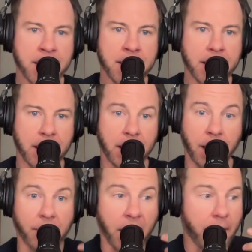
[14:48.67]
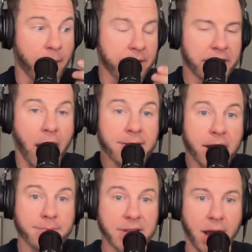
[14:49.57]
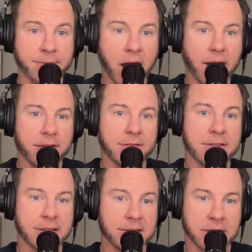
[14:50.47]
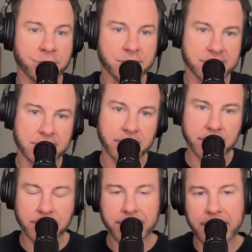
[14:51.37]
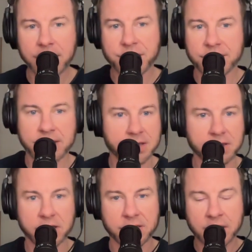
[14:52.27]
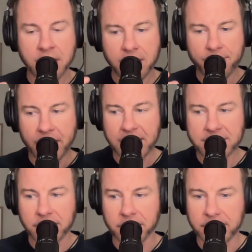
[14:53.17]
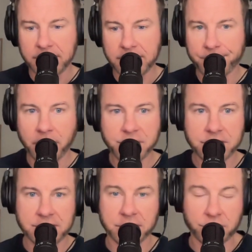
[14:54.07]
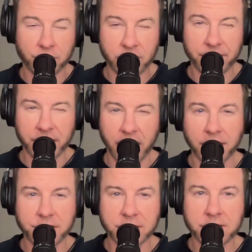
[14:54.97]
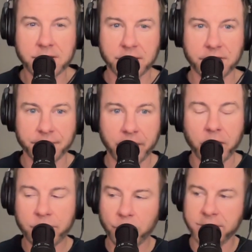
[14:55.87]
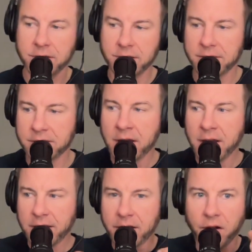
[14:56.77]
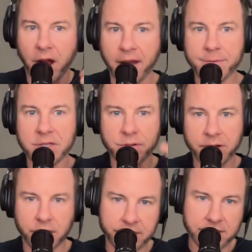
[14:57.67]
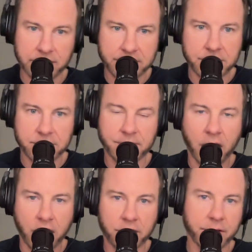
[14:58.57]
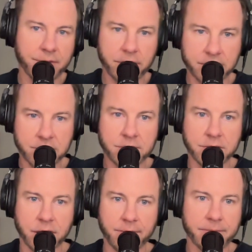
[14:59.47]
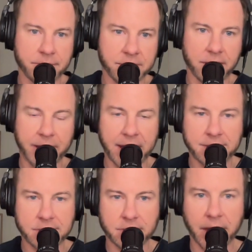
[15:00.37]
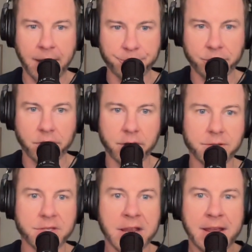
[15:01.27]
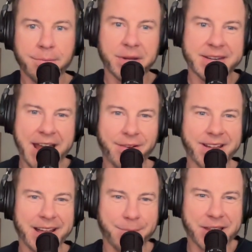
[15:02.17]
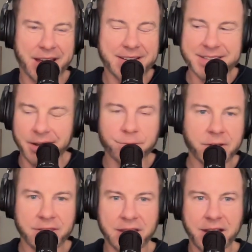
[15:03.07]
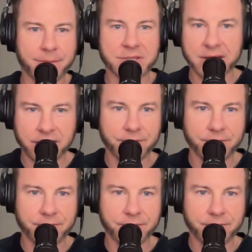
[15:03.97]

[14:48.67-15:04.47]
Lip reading: I'm not disinterested in Acacius as this basically he functions as sort of a conscience to the film, which is, I've been doing all these legions of conquering for these dumbass emperors, but now I'm kind of done with it. I'm sick of